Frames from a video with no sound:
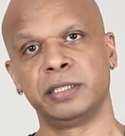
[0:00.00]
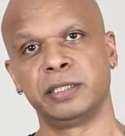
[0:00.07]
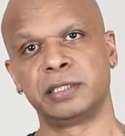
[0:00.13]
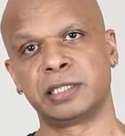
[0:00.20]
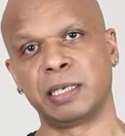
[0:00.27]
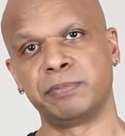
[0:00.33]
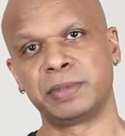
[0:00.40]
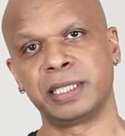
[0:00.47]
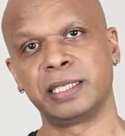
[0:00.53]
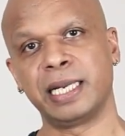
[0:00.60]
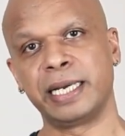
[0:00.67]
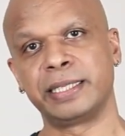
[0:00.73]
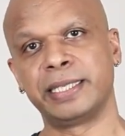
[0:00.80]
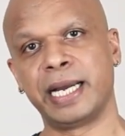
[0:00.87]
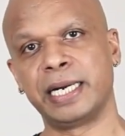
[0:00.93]
something
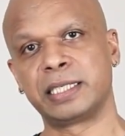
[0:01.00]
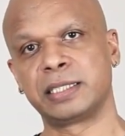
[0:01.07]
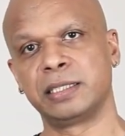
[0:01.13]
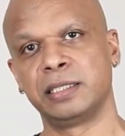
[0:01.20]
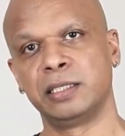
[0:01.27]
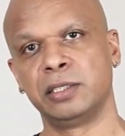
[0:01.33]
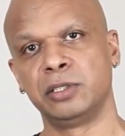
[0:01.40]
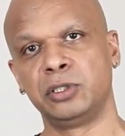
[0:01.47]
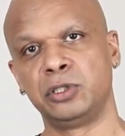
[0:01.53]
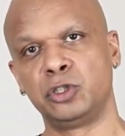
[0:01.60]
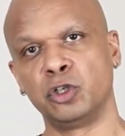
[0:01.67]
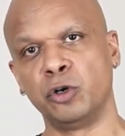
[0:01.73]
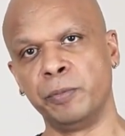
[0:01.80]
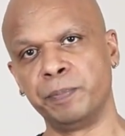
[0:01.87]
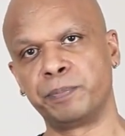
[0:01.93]
like that
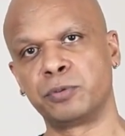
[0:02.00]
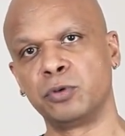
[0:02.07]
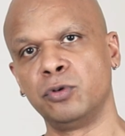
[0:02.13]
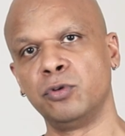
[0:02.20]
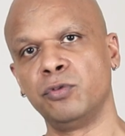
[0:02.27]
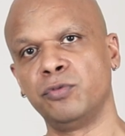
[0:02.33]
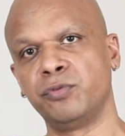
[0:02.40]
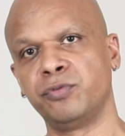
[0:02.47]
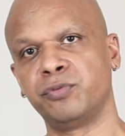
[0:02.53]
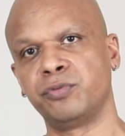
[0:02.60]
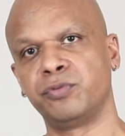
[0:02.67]
to improve